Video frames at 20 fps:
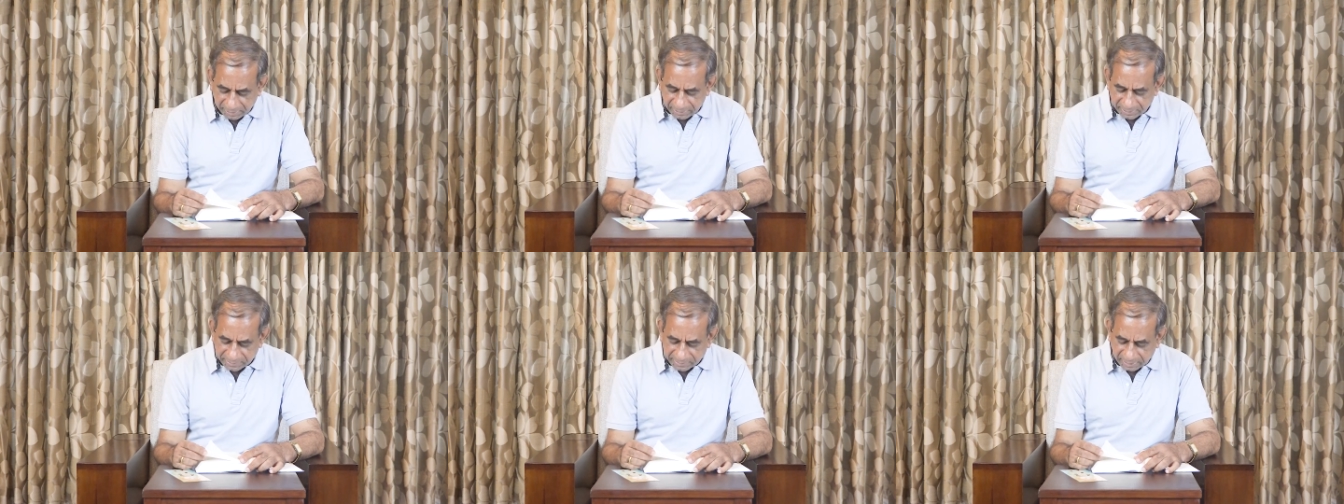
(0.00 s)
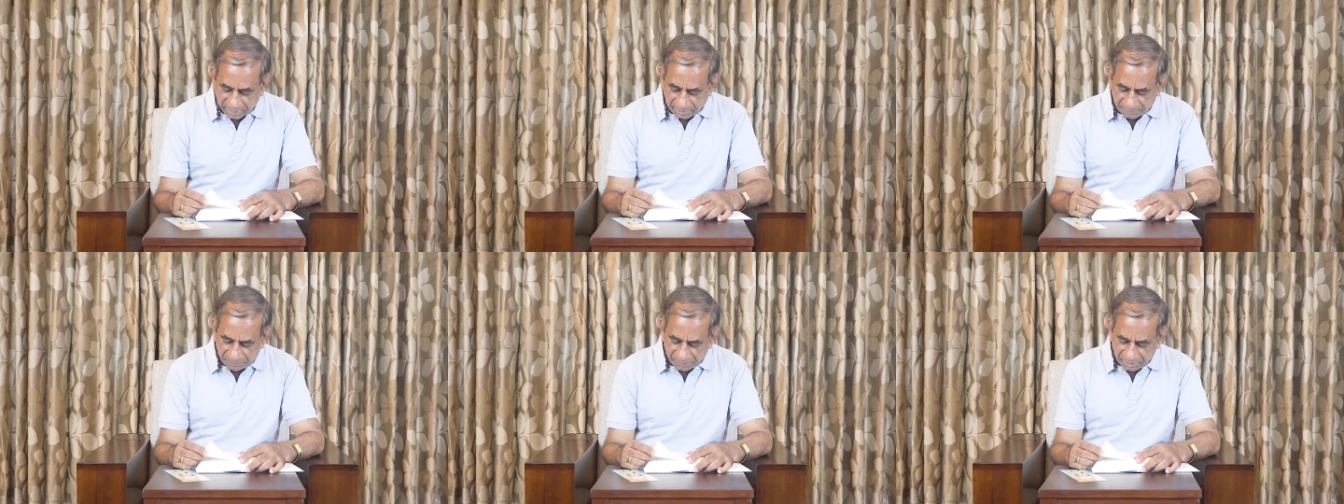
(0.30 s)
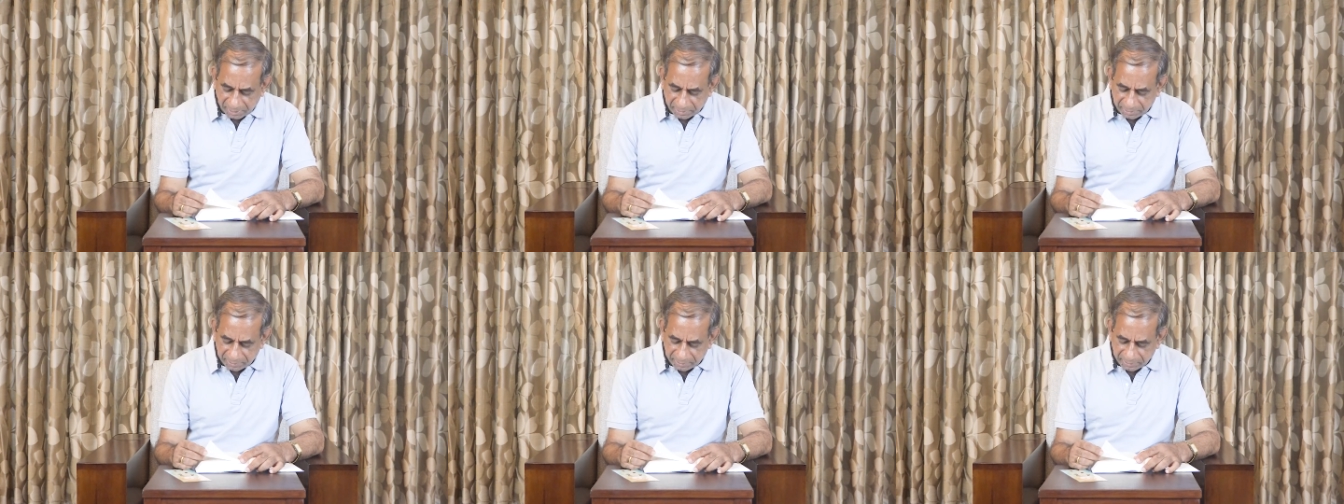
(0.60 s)
is
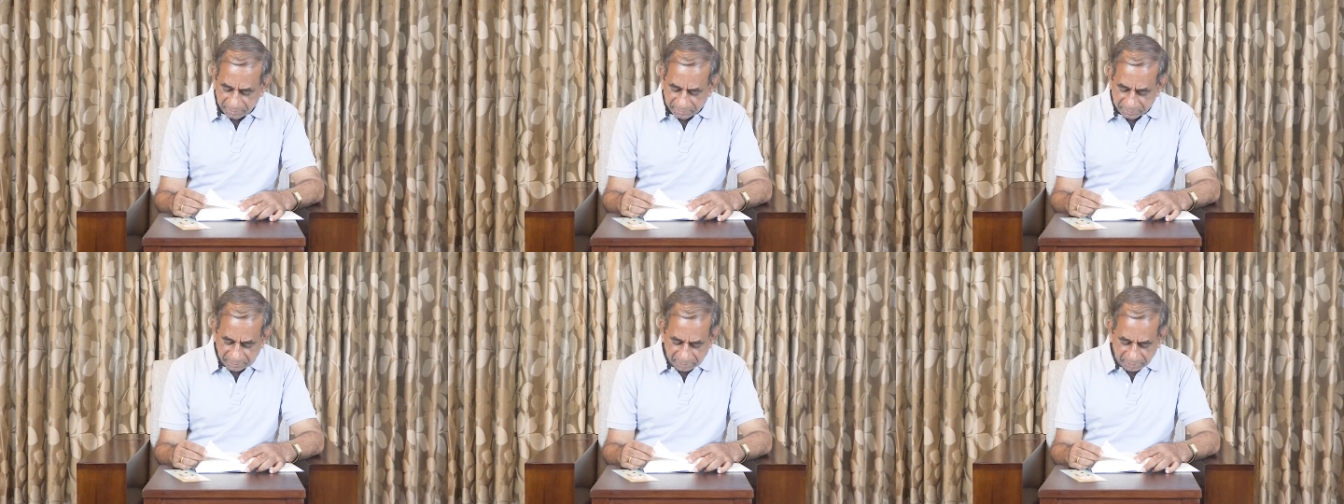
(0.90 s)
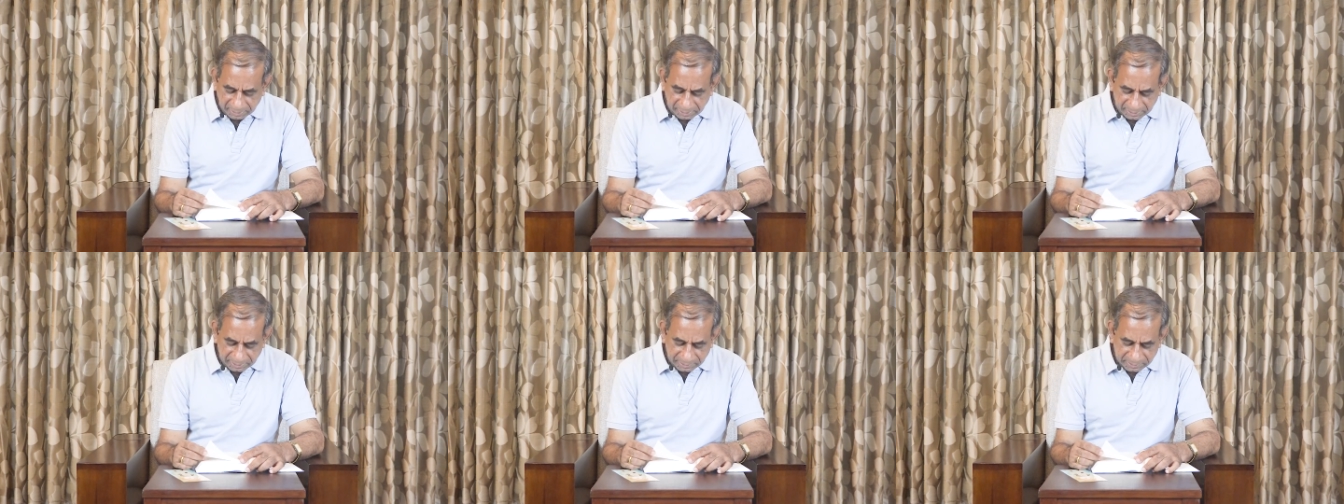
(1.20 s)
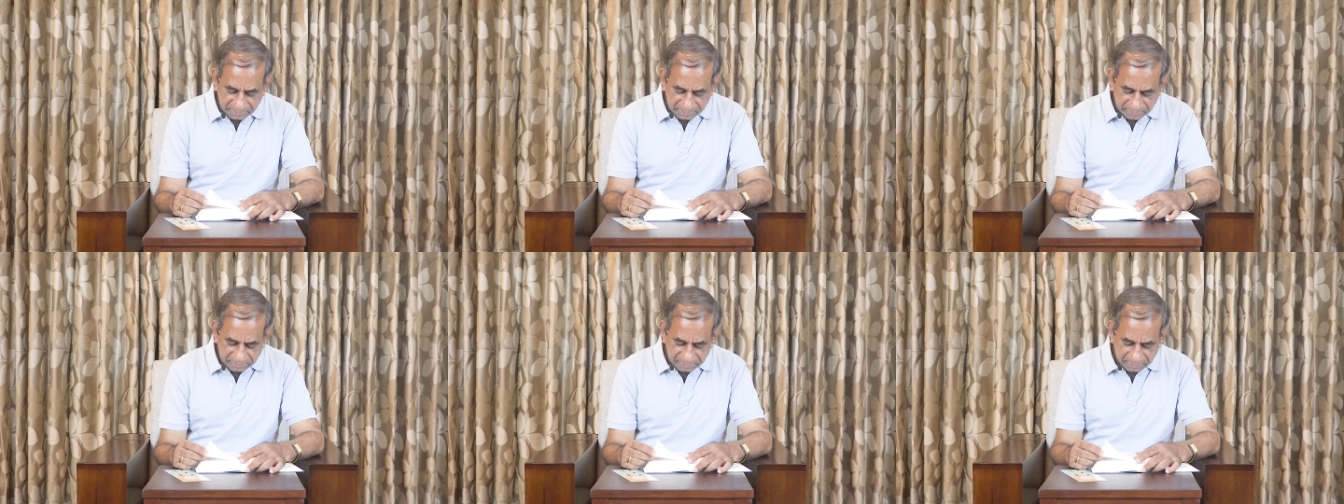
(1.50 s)
apparent in the
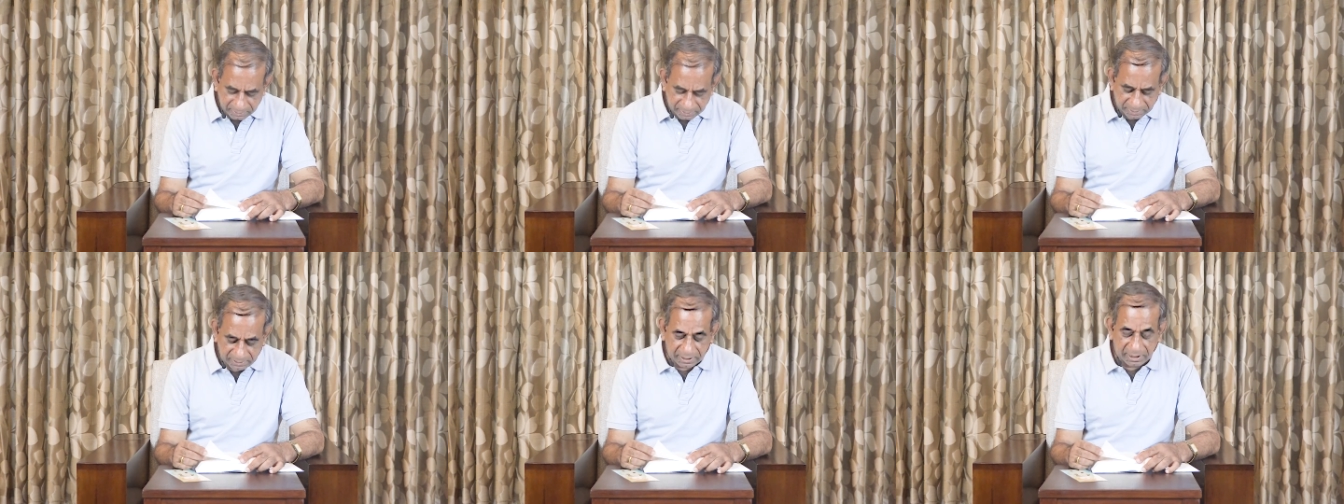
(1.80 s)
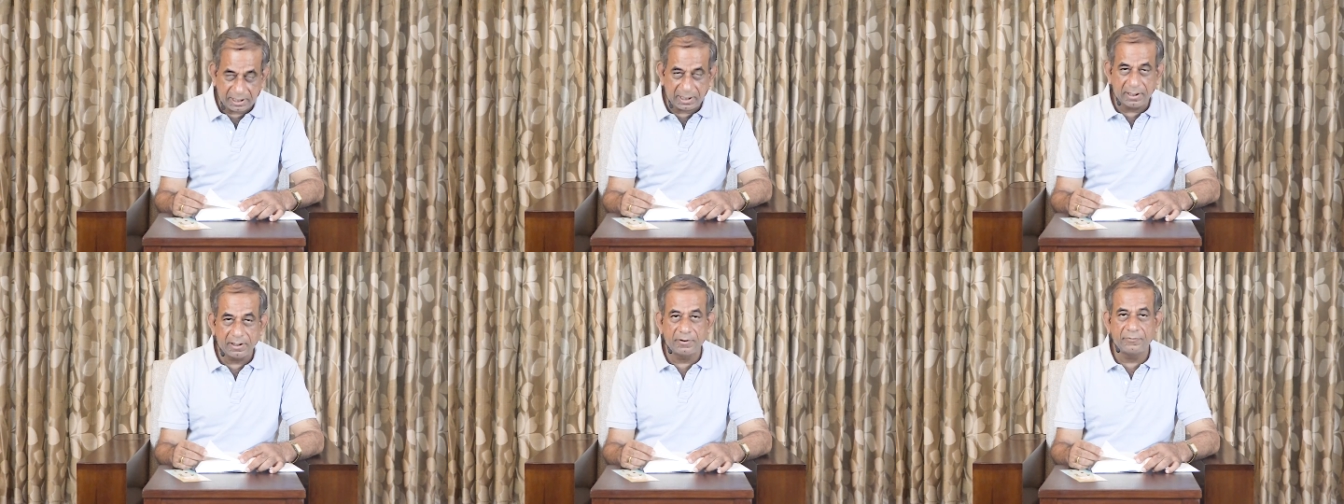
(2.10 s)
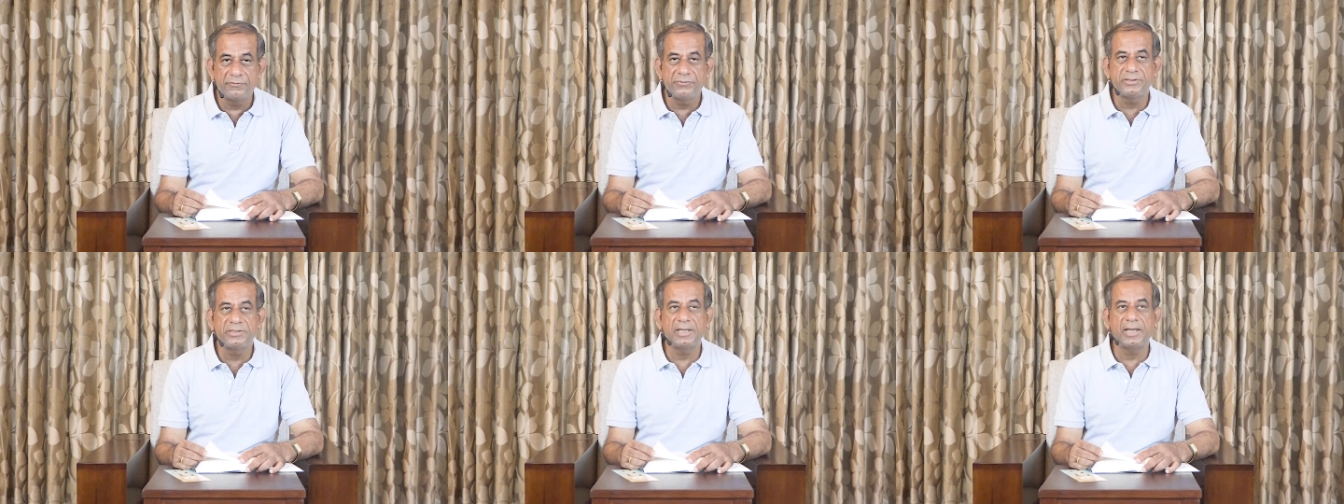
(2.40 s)
least grain
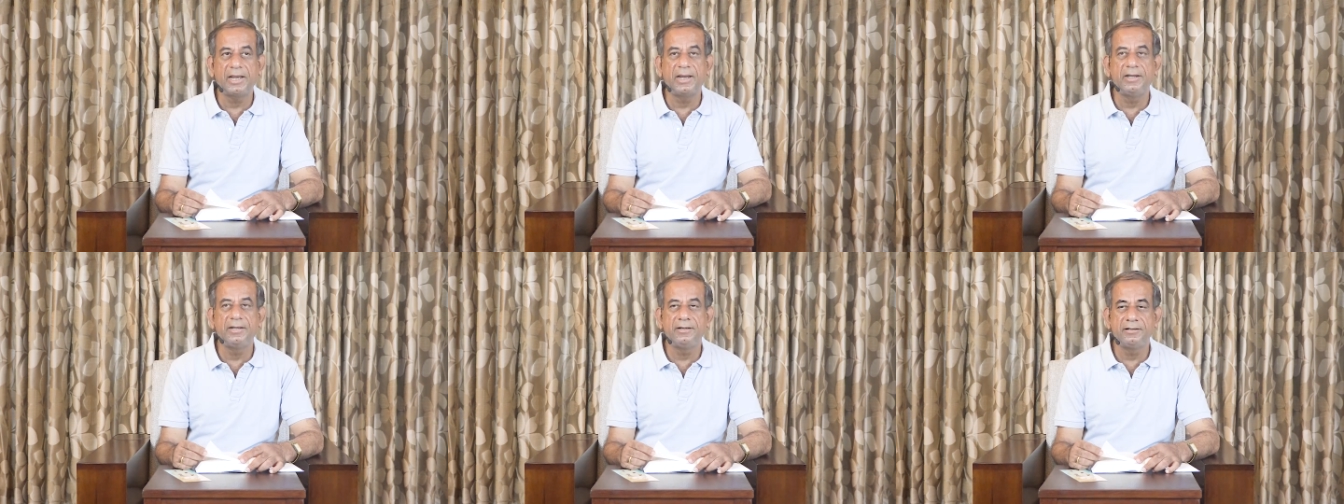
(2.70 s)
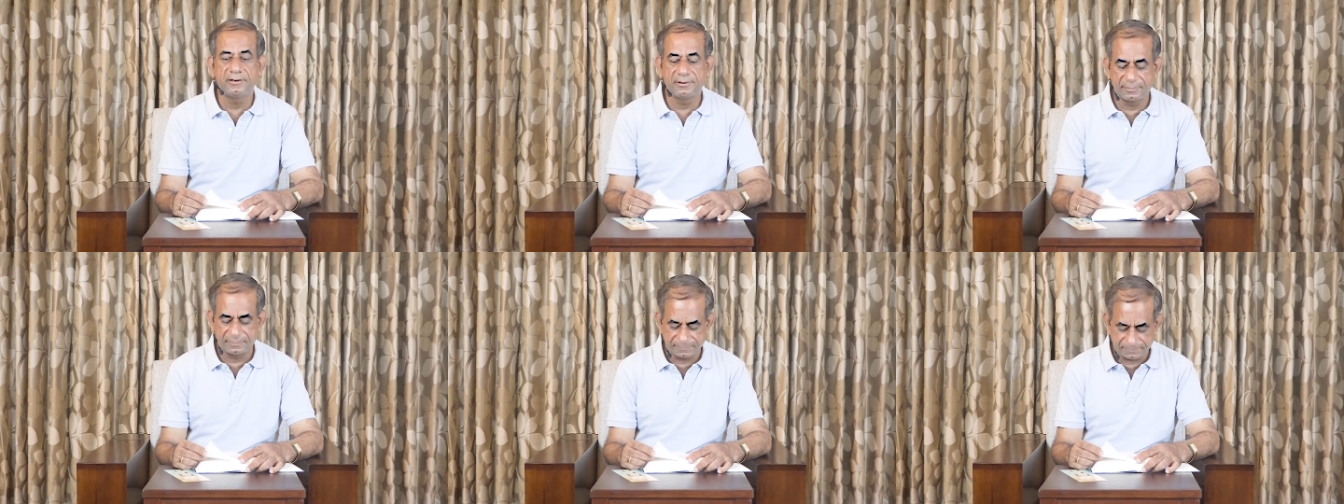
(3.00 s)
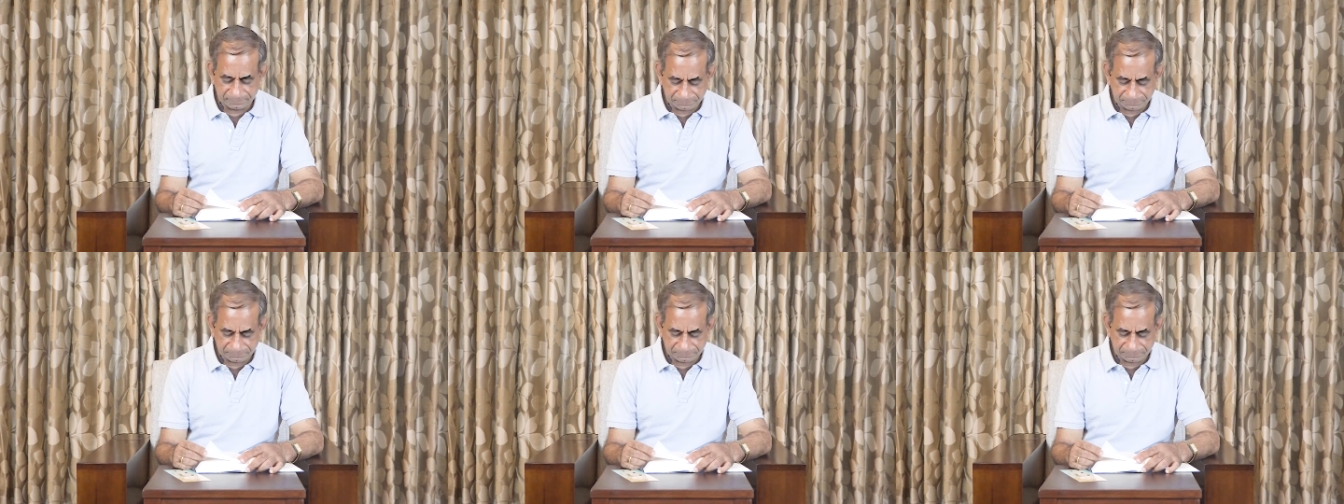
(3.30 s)
of sand.